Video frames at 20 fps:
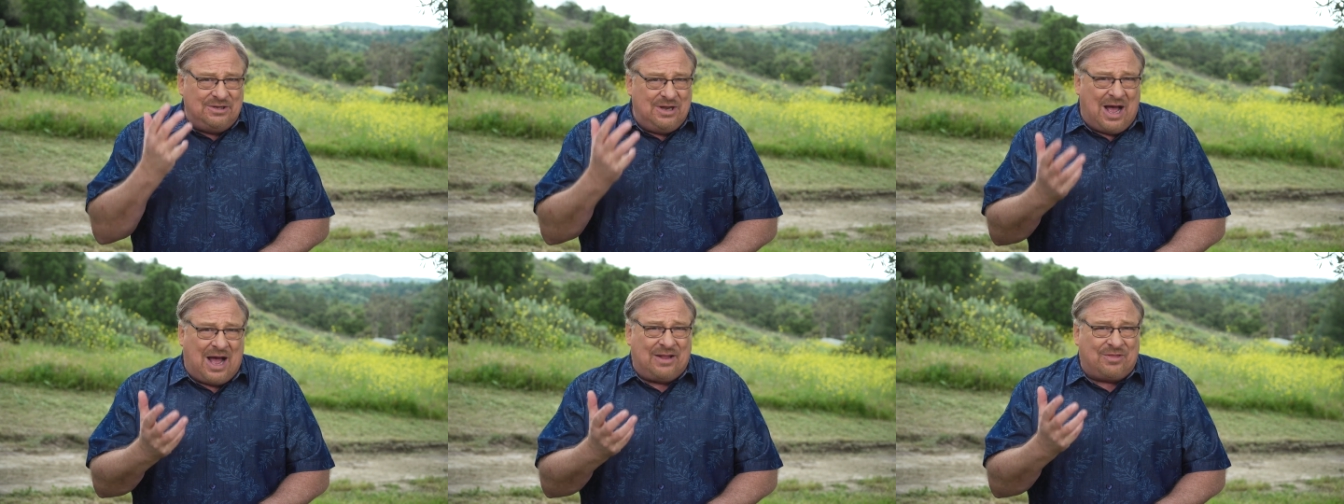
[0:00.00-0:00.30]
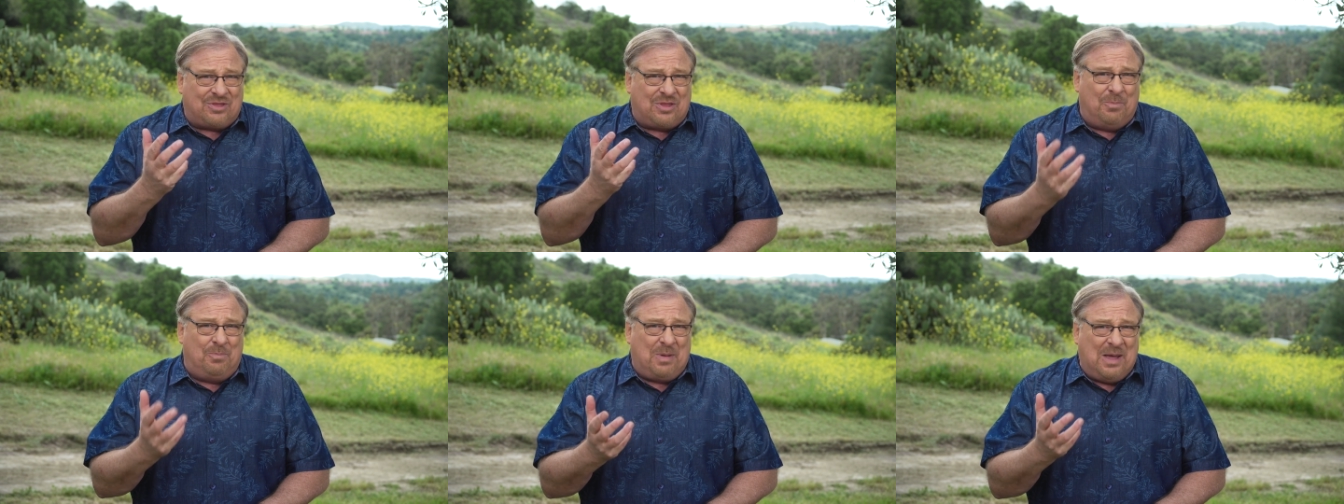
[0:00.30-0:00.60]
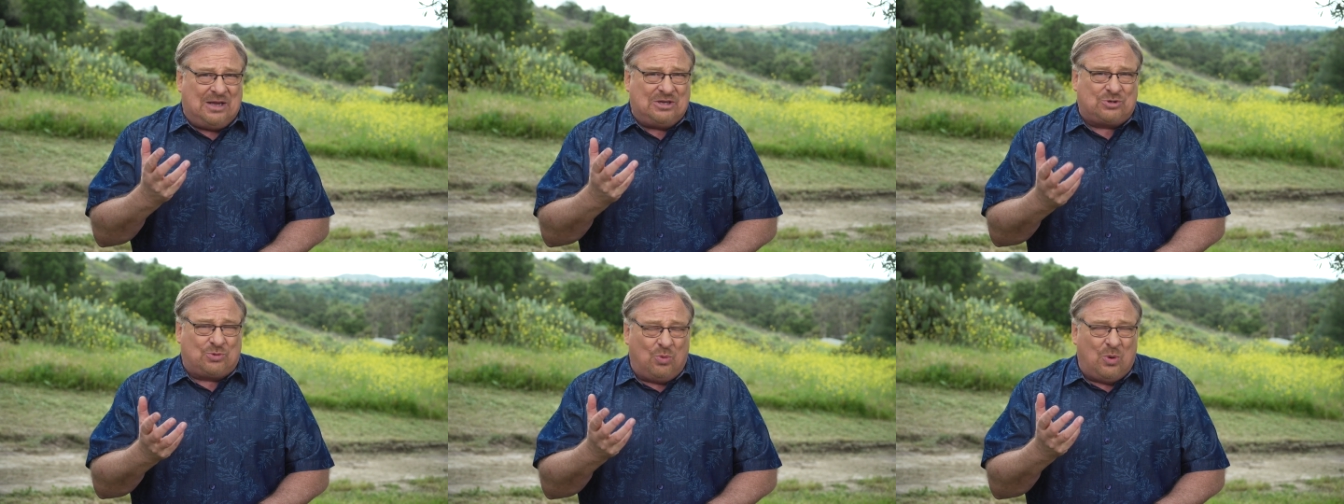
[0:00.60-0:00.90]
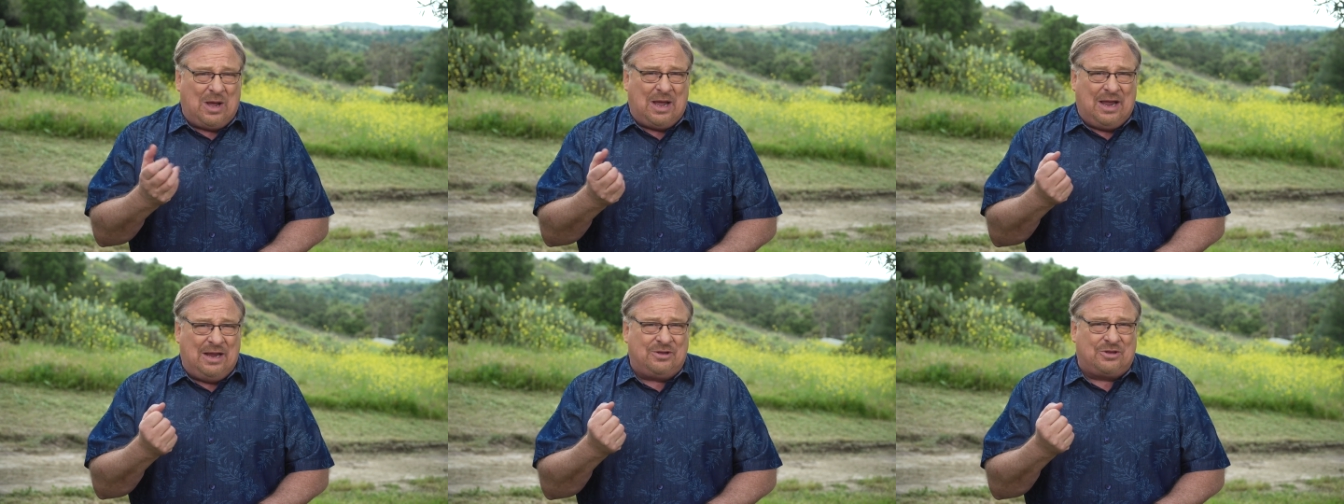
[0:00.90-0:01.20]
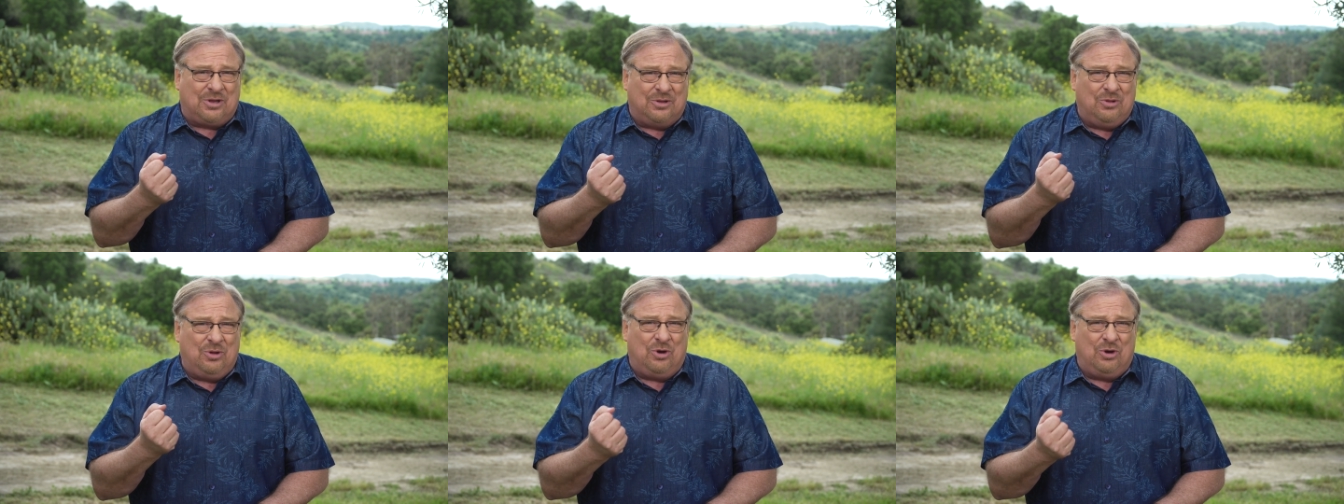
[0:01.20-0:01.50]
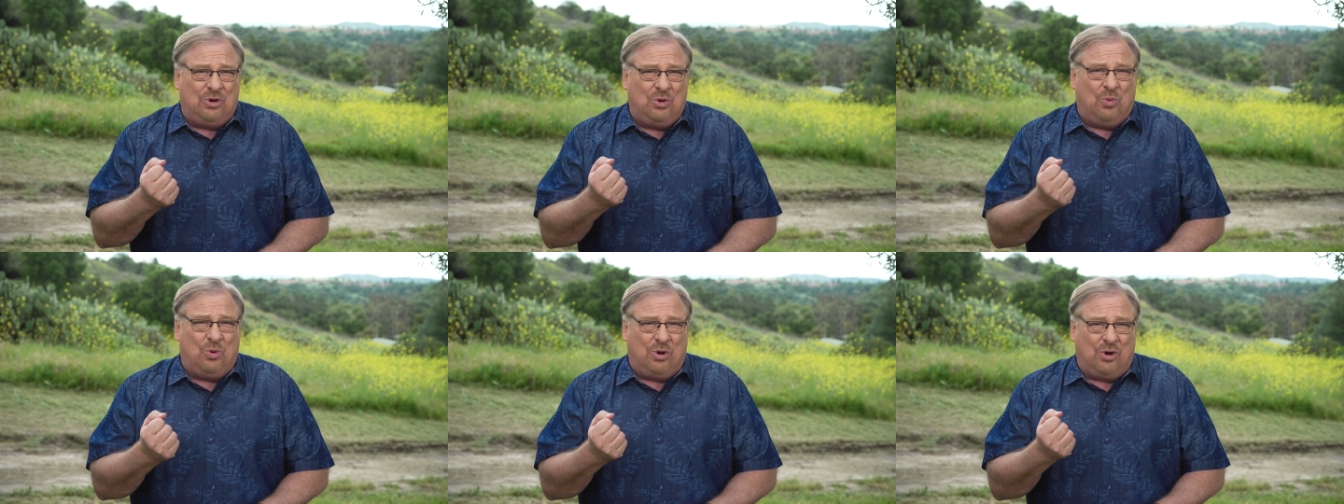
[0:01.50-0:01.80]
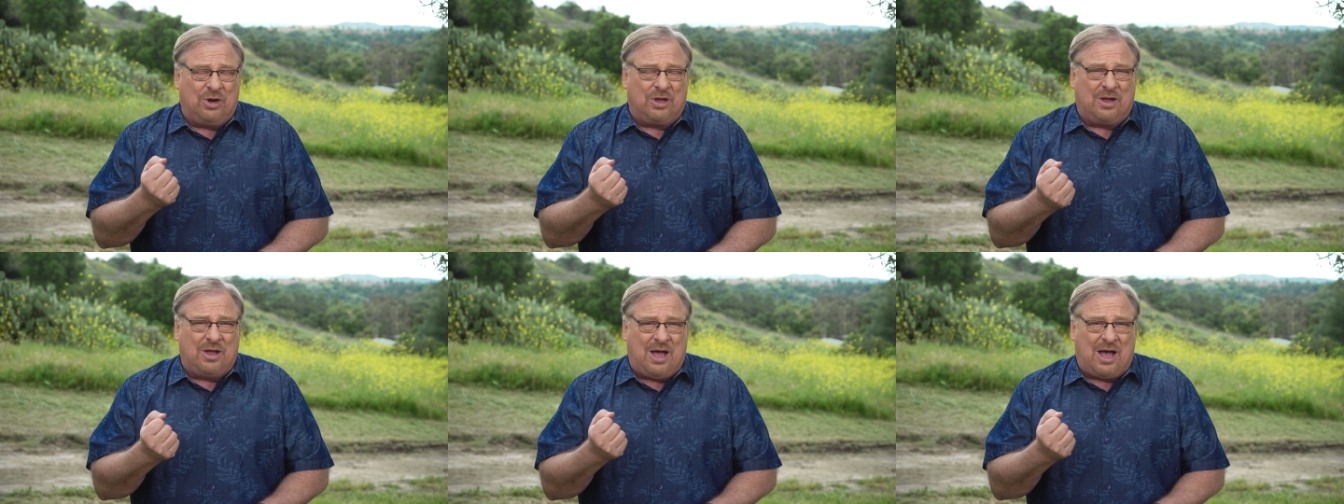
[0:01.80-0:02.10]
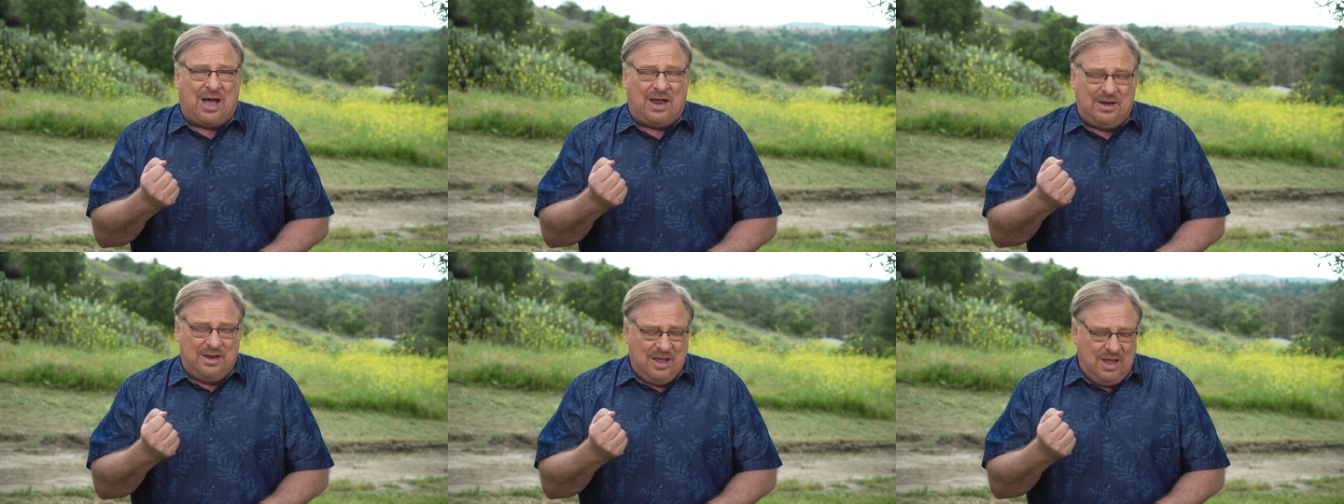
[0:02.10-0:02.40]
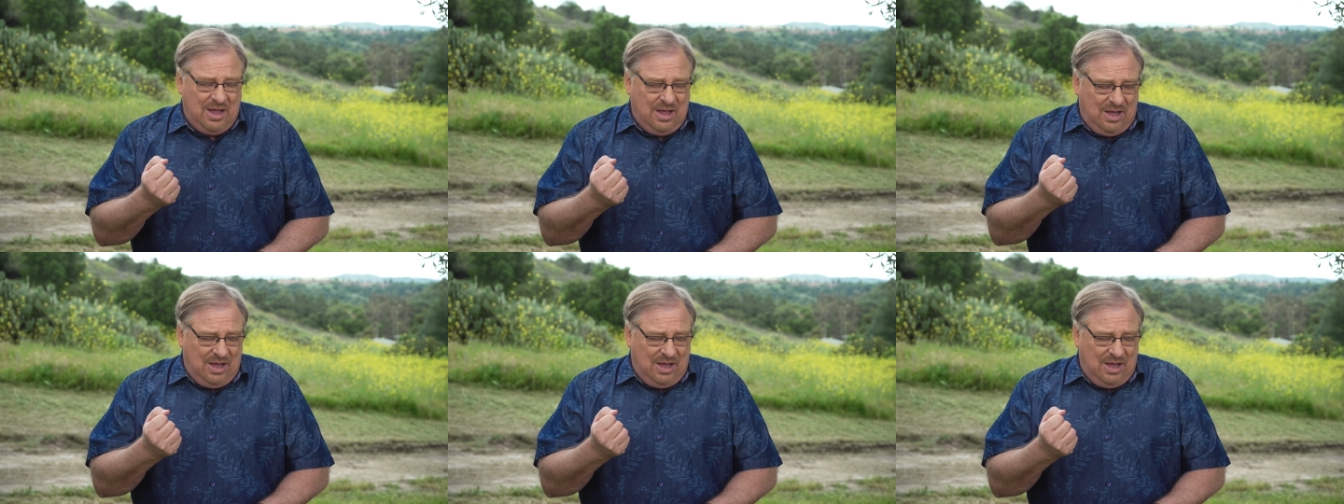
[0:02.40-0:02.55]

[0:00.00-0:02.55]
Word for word: not the best way to learn the word of God.